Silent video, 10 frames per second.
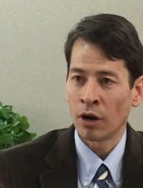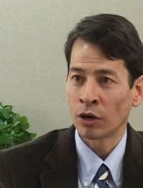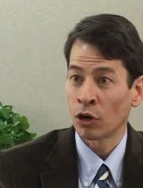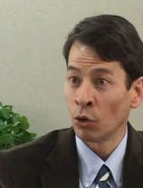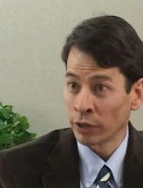
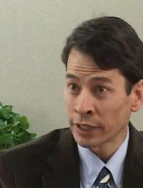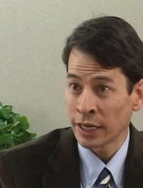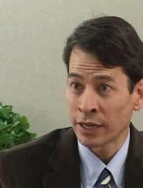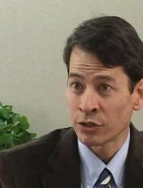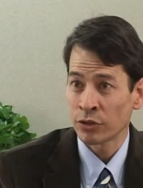are colon
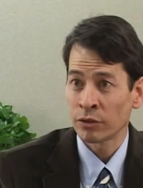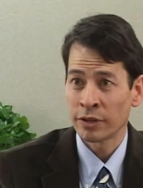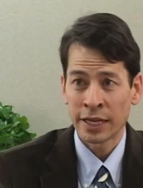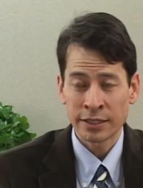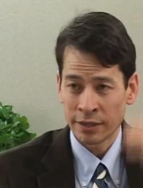cancer,
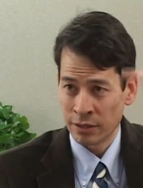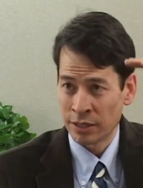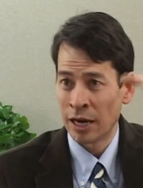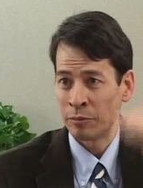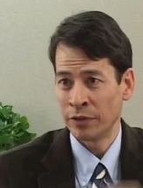that's at the
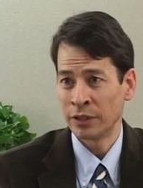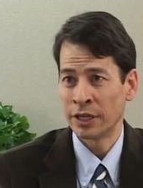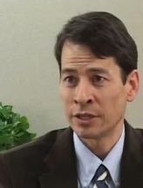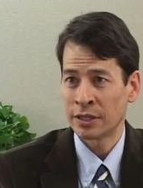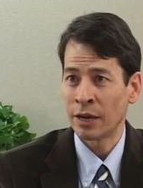top of the list.